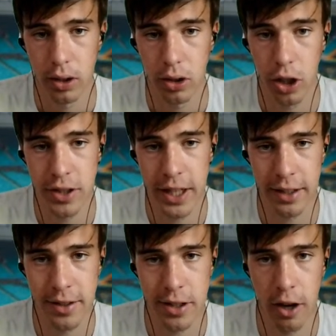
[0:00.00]
Good
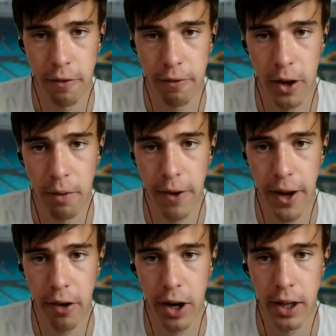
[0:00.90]
second serve from
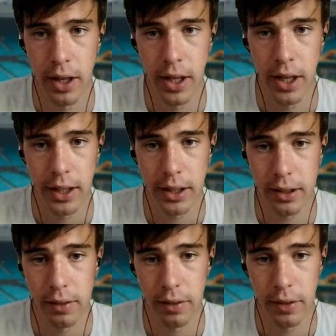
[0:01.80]
Federer.
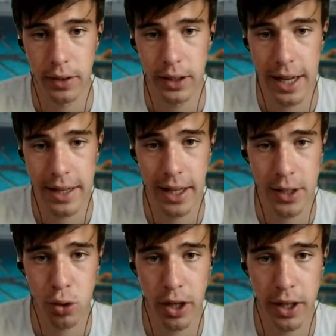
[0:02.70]

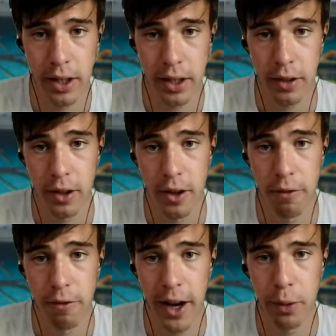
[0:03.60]
Gasquet trying to
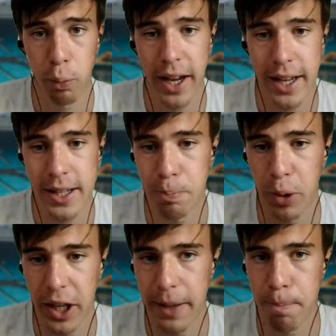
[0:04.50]
find ways,
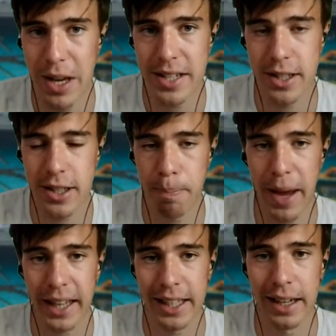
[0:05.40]
but he misses the
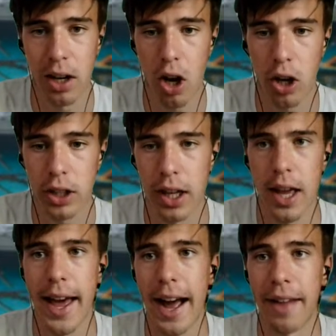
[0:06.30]
backhand long.
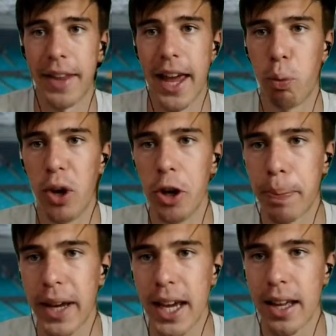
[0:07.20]
And there will
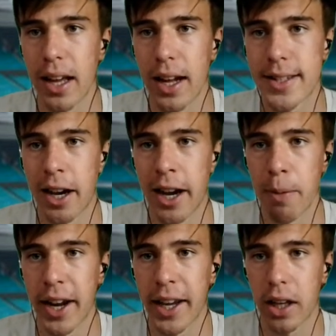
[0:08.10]
be a
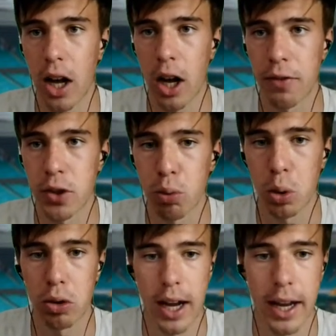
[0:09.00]
tiebreak after
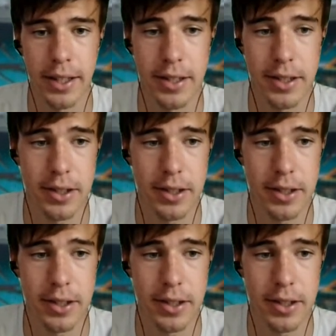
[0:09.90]
all, guys.